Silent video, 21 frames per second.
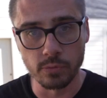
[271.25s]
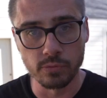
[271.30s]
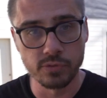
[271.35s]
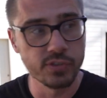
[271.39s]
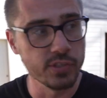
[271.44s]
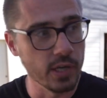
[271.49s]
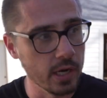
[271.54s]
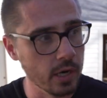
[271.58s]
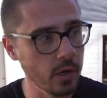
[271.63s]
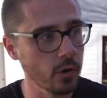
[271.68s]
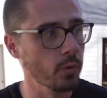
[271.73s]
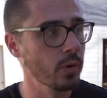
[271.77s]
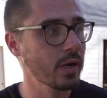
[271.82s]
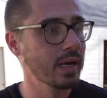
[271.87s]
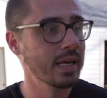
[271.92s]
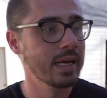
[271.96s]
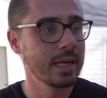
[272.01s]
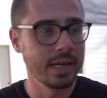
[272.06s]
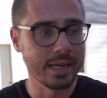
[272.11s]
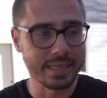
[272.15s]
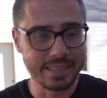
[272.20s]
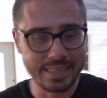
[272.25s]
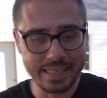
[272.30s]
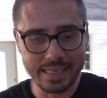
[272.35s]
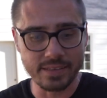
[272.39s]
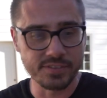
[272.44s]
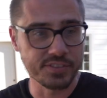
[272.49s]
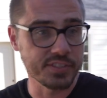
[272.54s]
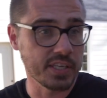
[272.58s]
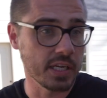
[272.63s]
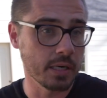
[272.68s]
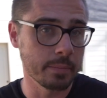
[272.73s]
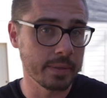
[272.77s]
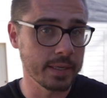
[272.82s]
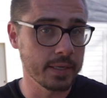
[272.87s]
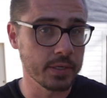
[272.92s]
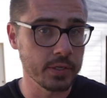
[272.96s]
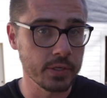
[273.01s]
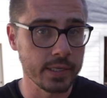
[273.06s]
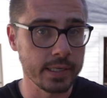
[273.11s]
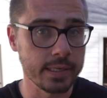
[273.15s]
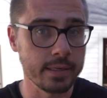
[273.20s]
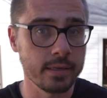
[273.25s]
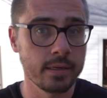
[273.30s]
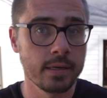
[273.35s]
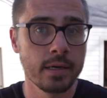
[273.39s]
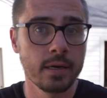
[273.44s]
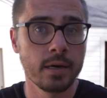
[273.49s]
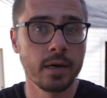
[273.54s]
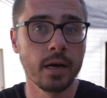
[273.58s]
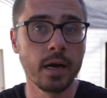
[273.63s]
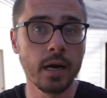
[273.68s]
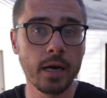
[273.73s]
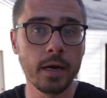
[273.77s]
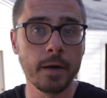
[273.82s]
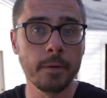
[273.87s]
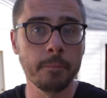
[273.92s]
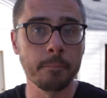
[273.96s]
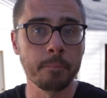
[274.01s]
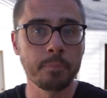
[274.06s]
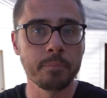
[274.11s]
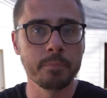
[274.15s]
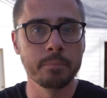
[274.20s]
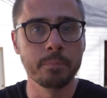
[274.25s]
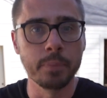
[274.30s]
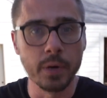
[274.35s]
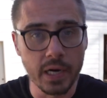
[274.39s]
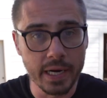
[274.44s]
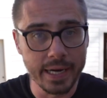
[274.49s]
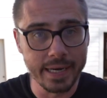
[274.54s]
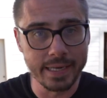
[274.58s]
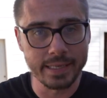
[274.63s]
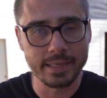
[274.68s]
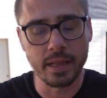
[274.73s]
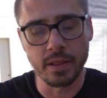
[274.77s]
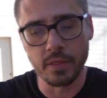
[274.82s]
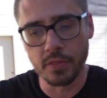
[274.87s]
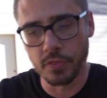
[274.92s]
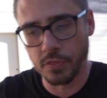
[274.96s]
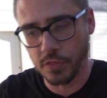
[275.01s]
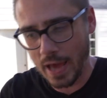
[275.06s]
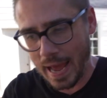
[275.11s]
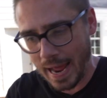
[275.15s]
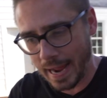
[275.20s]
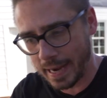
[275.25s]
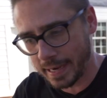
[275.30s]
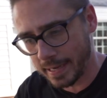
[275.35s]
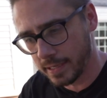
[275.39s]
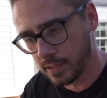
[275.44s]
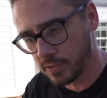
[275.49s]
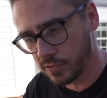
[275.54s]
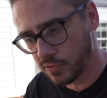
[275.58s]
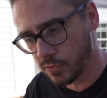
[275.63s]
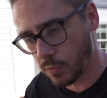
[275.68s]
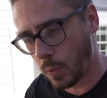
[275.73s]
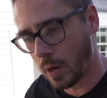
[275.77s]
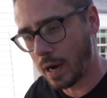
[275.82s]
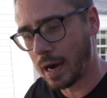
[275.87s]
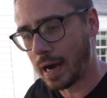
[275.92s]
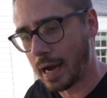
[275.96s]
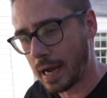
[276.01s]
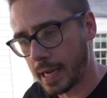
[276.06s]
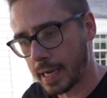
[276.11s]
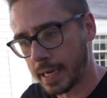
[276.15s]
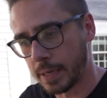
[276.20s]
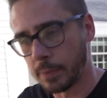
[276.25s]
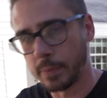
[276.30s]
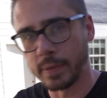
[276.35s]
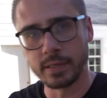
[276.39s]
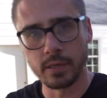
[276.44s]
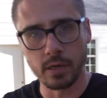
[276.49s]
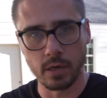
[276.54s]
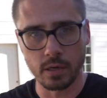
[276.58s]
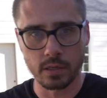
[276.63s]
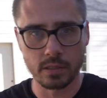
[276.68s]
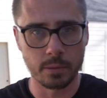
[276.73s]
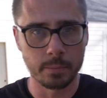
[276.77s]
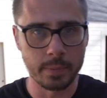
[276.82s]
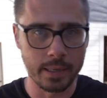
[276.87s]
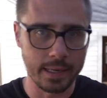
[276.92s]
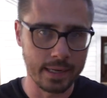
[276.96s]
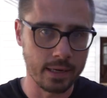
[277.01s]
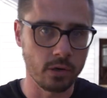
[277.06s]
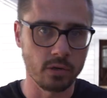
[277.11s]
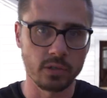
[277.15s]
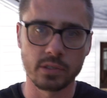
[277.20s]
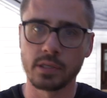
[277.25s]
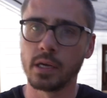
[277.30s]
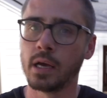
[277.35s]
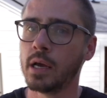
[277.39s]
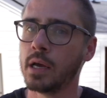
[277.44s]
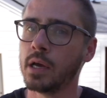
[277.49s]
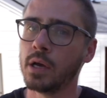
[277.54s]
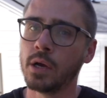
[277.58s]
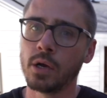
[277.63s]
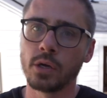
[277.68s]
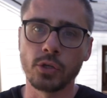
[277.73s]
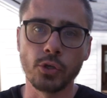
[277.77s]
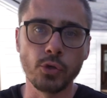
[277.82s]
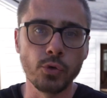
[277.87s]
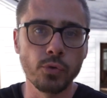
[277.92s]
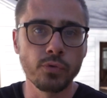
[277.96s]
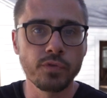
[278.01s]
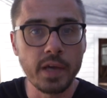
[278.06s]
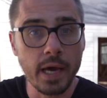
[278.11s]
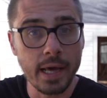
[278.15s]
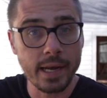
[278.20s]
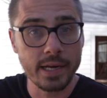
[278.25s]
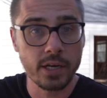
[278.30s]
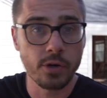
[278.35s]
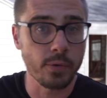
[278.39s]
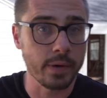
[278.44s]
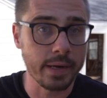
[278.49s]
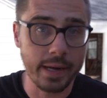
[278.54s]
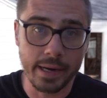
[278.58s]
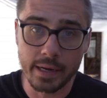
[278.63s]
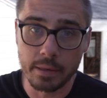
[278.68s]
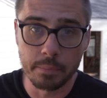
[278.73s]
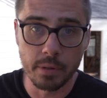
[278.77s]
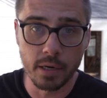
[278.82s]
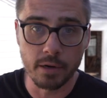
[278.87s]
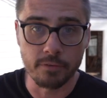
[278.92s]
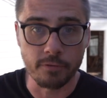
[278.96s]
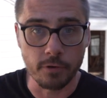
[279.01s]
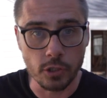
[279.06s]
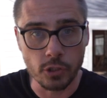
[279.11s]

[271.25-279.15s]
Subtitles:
So again, it's going to be good. But that is why we talk about you've got to create a buffer.